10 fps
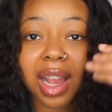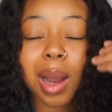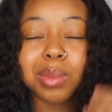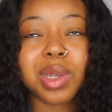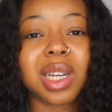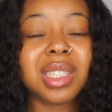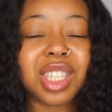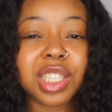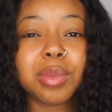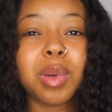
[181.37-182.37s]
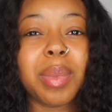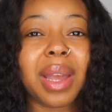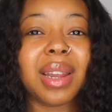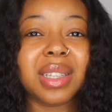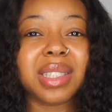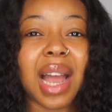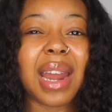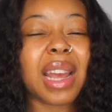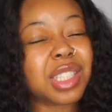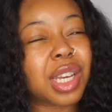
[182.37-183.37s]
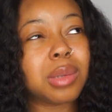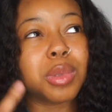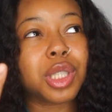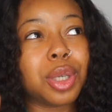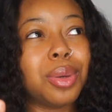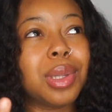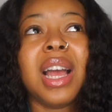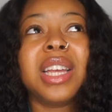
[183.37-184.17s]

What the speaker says: comes with an adjustable band inside. It actually comes with two.